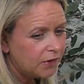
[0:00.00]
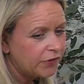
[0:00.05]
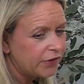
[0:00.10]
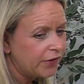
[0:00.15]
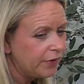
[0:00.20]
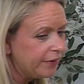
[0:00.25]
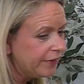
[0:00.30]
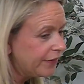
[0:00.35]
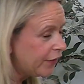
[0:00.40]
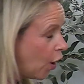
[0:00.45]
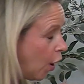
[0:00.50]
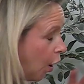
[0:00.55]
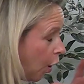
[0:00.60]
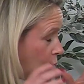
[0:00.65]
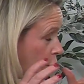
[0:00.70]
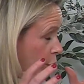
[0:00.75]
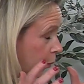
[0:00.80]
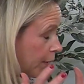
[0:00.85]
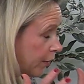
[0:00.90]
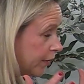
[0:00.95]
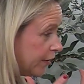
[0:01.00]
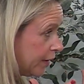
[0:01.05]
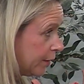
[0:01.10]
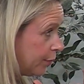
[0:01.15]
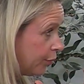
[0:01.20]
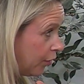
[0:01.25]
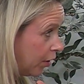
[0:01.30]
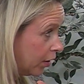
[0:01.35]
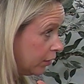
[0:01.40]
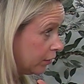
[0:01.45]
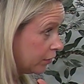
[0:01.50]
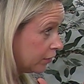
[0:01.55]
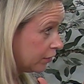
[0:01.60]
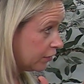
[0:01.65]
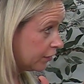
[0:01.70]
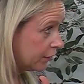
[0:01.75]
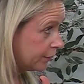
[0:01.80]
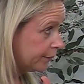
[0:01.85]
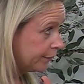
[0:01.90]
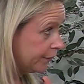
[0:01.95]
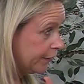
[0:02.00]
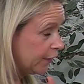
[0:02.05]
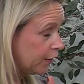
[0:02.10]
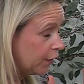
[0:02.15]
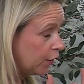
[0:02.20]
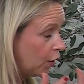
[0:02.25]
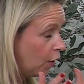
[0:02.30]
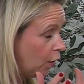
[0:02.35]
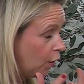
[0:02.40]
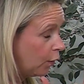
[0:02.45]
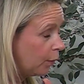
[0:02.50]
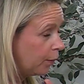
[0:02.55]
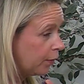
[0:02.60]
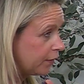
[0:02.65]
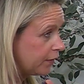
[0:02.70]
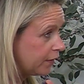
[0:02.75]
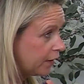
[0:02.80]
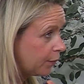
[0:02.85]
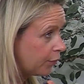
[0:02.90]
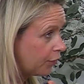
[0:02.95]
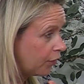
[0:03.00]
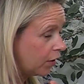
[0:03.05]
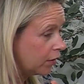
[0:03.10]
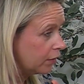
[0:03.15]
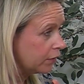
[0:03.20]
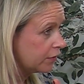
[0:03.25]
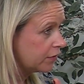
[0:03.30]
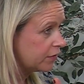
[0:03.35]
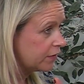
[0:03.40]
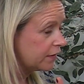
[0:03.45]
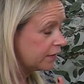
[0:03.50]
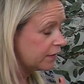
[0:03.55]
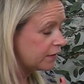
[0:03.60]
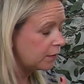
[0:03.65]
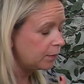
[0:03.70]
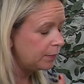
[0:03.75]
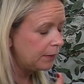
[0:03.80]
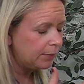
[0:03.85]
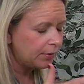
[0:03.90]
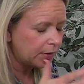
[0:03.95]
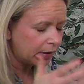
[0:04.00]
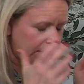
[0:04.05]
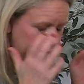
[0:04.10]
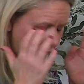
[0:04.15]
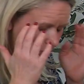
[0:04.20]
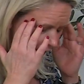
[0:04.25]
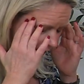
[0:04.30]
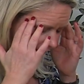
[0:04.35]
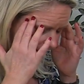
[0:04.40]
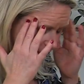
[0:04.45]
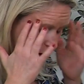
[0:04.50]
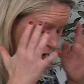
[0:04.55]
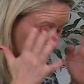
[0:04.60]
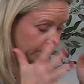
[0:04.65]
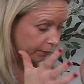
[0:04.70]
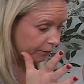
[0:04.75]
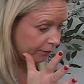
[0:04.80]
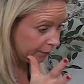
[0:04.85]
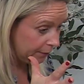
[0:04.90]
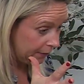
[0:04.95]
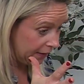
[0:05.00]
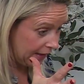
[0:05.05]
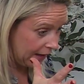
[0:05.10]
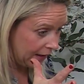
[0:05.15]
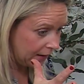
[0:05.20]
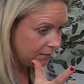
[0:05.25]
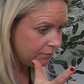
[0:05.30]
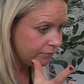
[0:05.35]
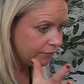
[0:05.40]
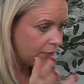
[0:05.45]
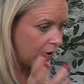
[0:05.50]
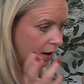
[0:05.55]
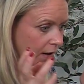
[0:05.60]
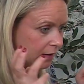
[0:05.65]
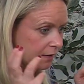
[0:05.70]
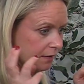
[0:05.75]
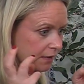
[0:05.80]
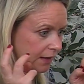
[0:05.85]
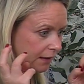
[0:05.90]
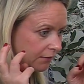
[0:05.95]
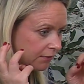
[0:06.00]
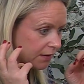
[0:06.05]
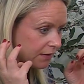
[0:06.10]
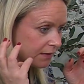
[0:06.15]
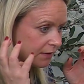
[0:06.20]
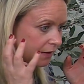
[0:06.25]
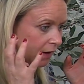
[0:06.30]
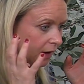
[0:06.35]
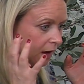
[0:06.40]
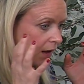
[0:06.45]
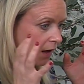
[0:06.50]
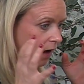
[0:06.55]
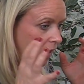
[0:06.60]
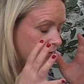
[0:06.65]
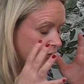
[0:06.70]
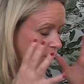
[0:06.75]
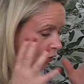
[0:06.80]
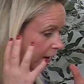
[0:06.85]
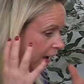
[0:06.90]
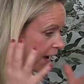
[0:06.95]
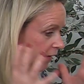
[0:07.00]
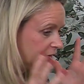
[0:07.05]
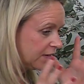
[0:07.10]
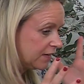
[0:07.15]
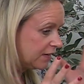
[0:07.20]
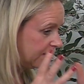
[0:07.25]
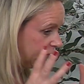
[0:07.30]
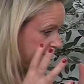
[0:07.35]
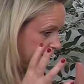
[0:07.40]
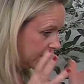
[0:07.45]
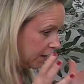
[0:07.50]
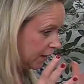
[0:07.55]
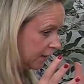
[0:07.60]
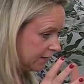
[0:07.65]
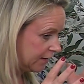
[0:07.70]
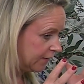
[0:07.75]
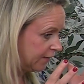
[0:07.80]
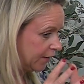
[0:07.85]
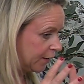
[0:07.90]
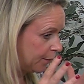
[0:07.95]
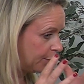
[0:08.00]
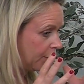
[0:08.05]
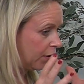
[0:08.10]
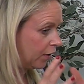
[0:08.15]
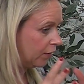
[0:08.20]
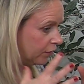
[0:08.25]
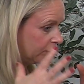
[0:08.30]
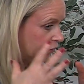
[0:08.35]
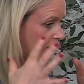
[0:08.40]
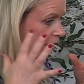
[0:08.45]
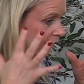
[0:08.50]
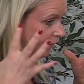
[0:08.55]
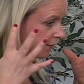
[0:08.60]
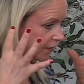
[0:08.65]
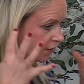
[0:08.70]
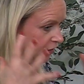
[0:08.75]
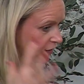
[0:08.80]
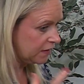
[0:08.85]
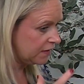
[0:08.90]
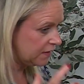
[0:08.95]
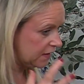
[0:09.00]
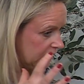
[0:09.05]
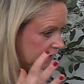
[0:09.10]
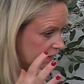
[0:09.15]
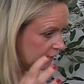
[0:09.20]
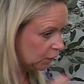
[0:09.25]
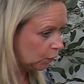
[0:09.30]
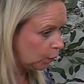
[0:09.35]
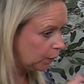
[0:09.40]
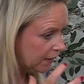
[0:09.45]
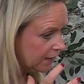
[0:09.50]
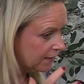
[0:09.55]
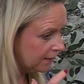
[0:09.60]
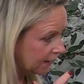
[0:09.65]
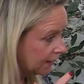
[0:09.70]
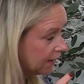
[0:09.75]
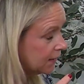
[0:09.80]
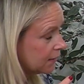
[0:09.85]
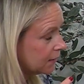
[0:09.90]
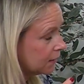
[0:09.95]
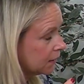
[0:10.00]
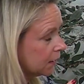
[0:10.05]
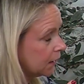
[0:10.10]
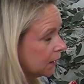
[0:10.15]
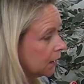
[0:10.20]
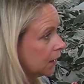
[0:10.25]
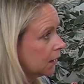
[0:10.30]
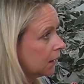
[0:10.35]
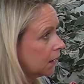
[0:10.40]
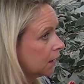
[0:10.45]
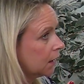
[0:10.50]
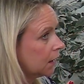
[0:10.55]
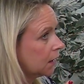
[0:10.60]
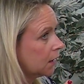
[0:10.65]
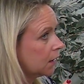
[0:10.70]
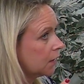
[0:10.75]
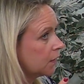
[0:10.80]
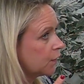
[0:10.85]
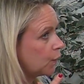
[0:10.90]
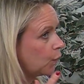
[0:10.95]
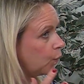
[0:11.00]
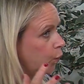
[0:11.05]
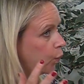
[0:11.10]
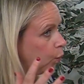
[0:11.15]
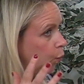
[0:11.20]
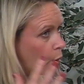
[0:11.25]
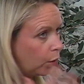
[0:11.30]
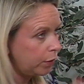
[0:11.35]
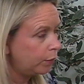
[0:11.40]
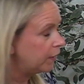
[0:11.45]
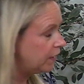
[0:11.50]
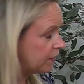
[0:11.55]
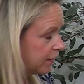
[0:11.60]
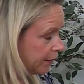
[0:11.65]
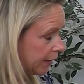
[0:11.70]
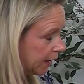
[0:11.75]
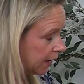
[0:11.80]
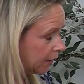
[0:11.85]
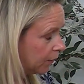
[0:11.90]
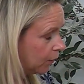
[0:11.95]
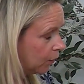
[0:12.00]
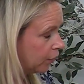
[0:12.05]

So it's a whole body approach. So your whole body approach. So people are going, right, there's hope for me then, right? I've got to have a different approach rather than just these squeezes. So what are we doing?